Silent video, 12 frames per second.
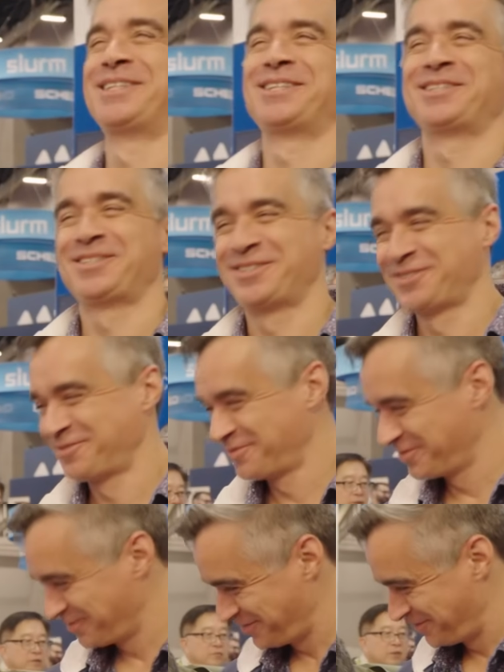
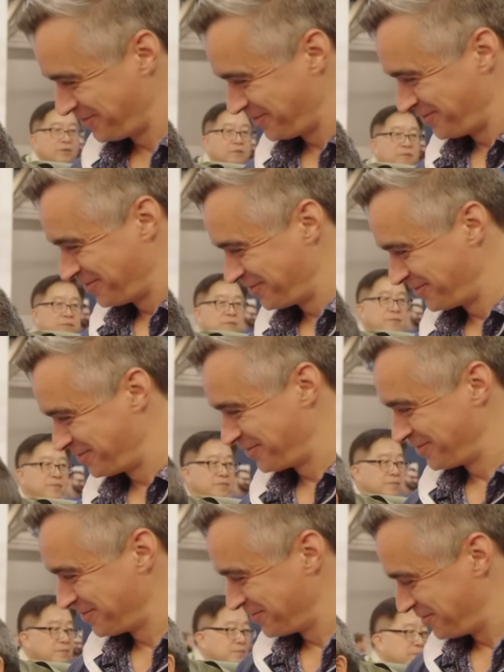
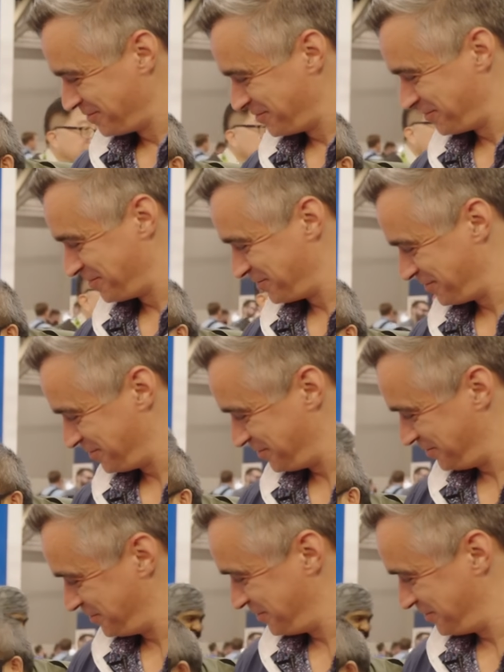No words are spoken by the person on screen.